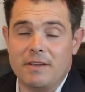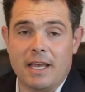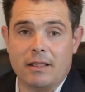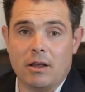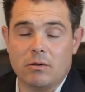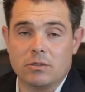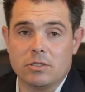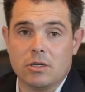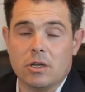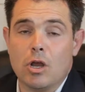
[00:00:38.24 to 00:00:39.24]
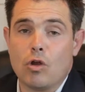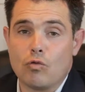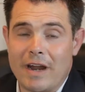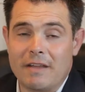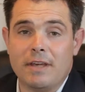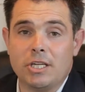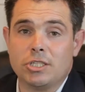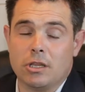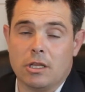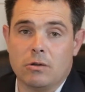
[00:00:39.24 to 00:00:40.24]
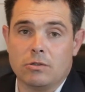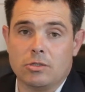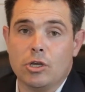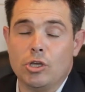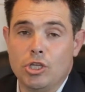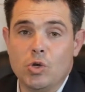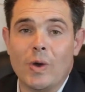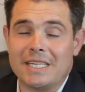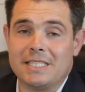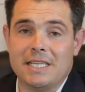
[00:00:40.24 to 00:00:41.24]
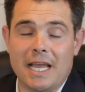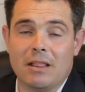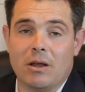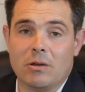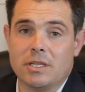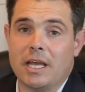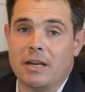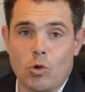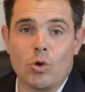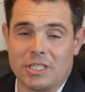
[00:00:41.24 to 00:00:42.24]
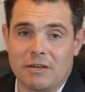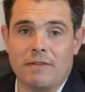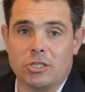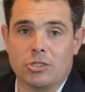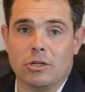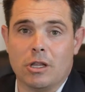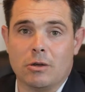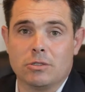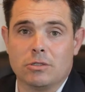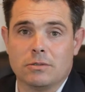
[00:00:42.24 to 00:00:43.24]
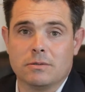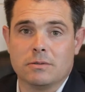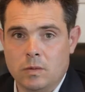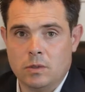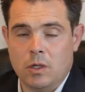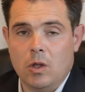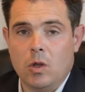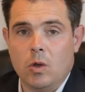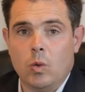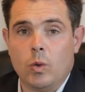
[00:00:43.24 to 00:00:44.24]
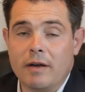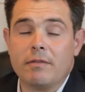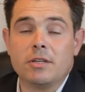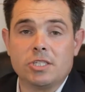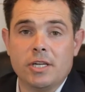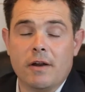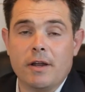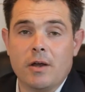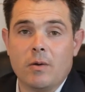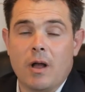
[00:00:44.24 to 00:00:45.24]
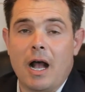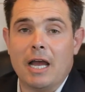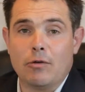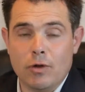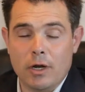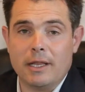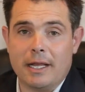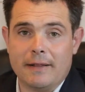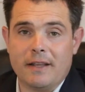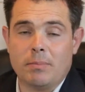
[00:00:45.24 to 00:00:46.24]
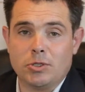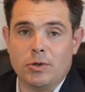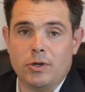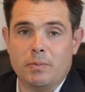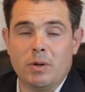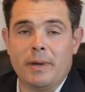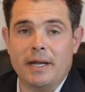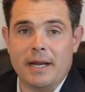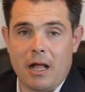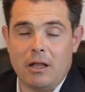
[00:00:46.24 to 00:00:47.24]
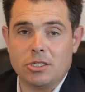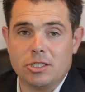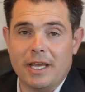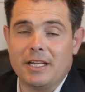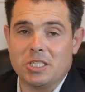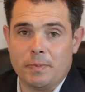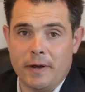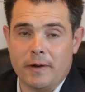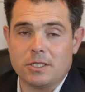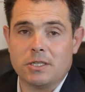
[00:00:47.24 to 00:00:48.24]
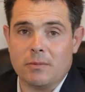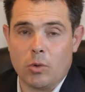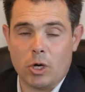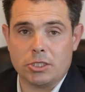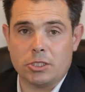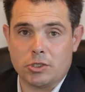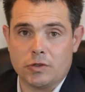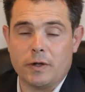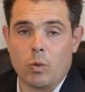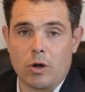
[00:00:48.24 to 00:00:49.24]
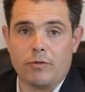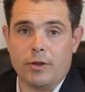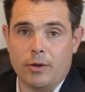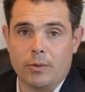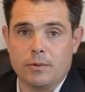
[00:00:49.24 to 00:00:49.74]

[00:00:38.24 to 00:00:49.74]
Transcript: VA loans, renovation loans, USDA loans, and of course conventional loans. Whatever the scenario, I'd really like the opportunity to put my knowledge and experience in the mortgage industry to work for you.